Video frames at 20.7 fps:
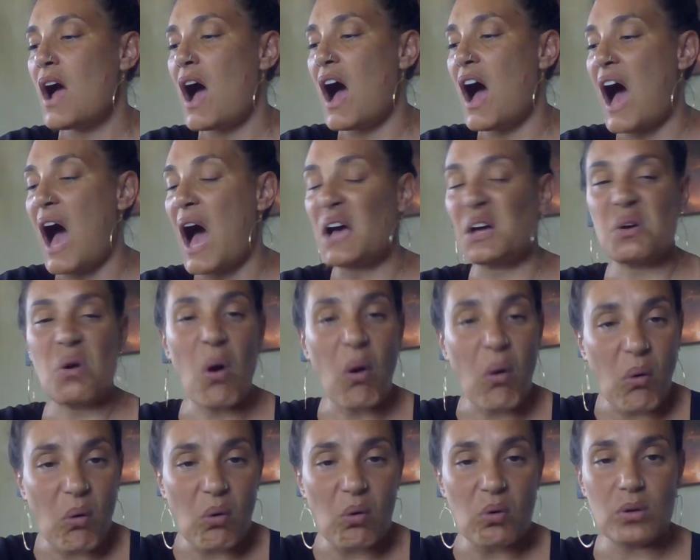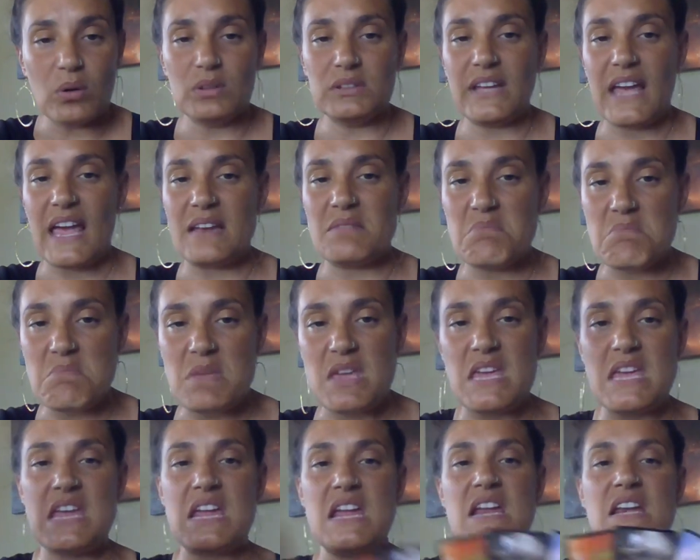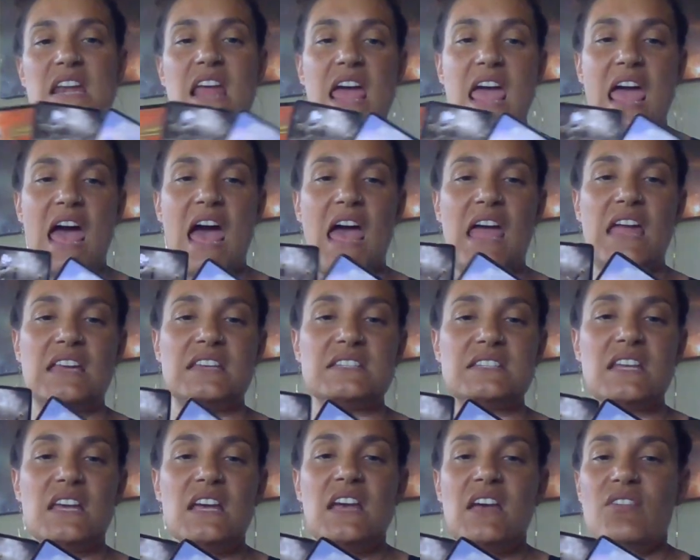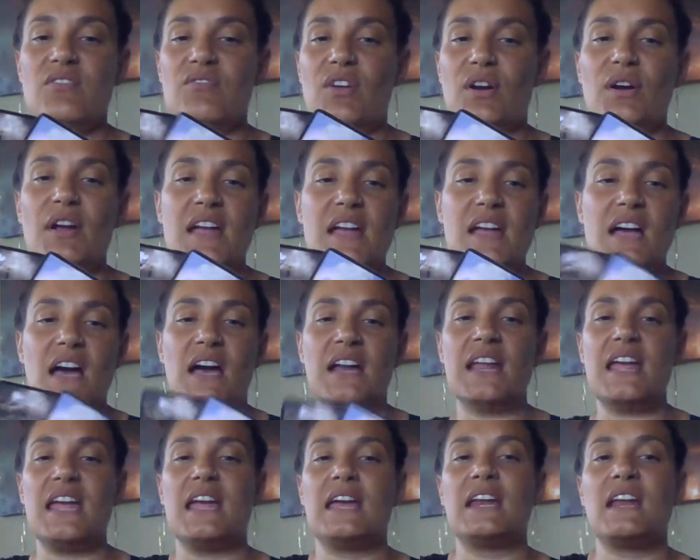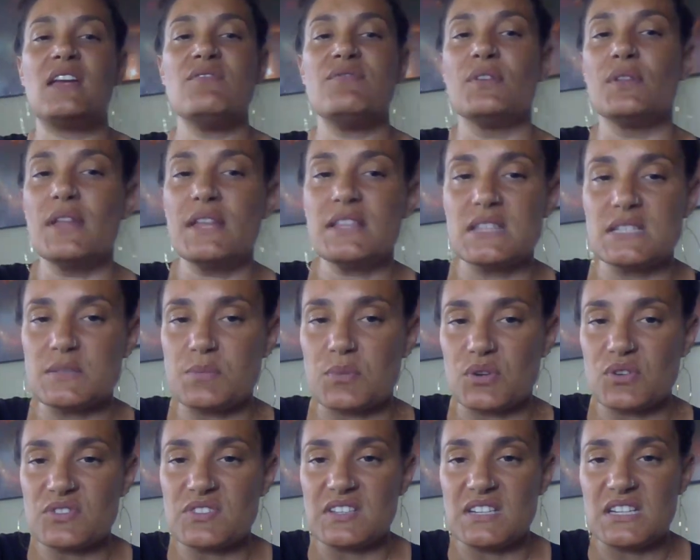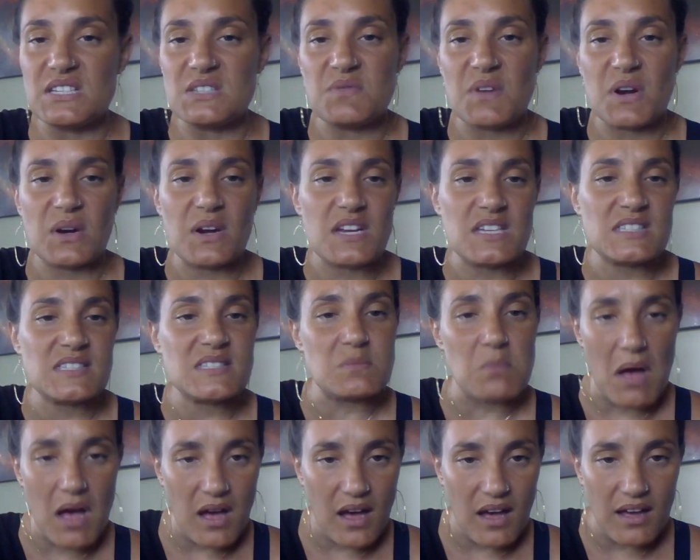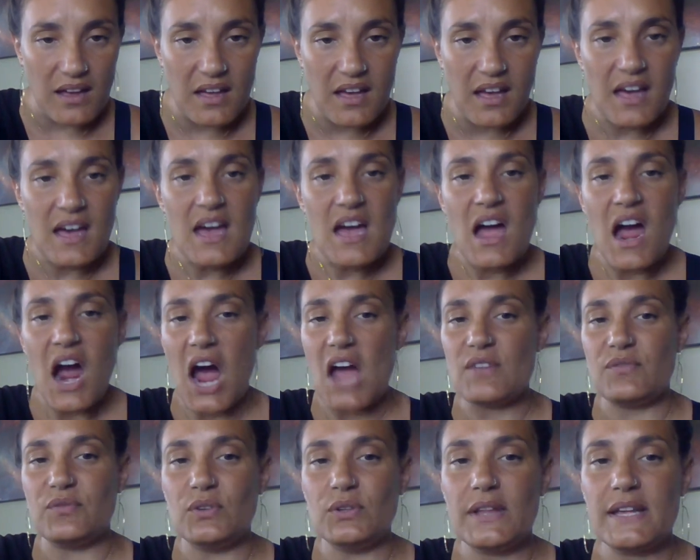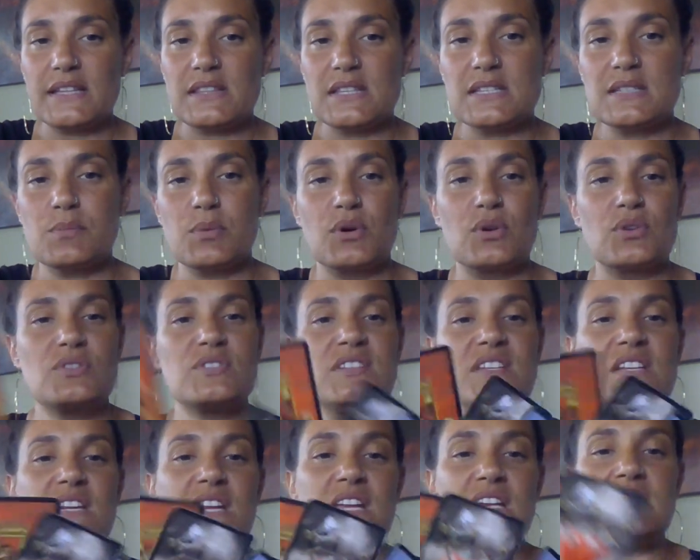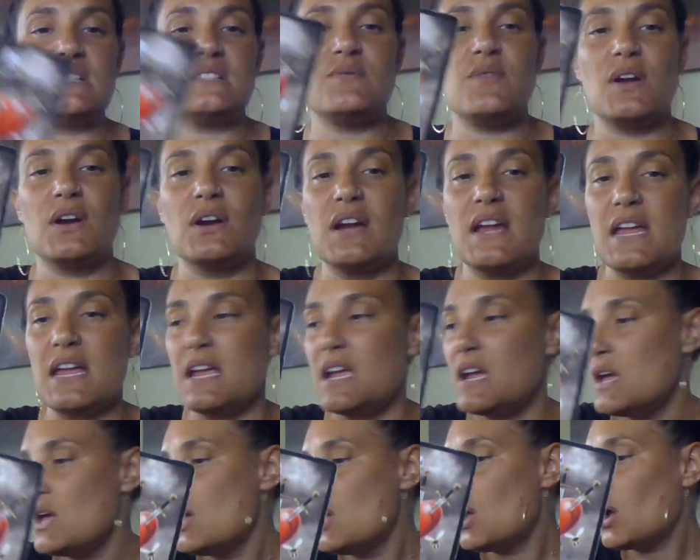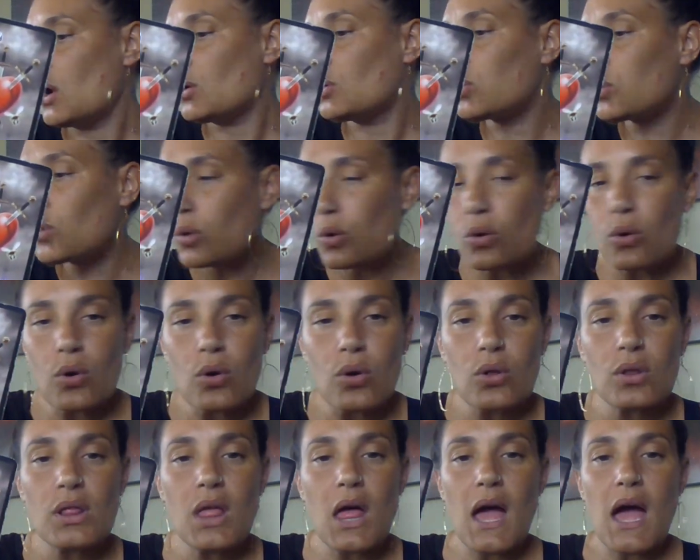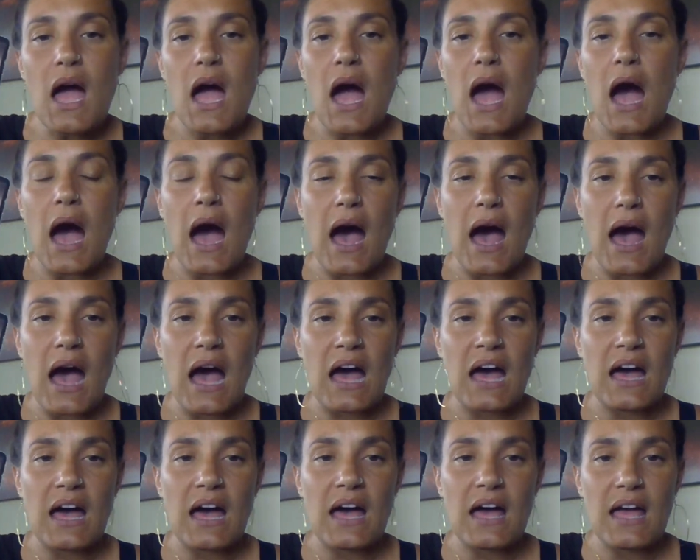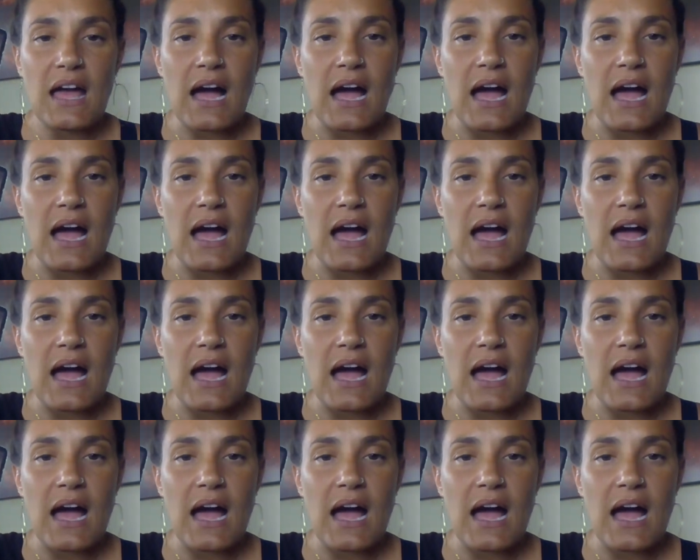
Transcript: uh, cold and mean and very cutting. And I feel like this person is very smug. I feel like this person is very cruel. Uh,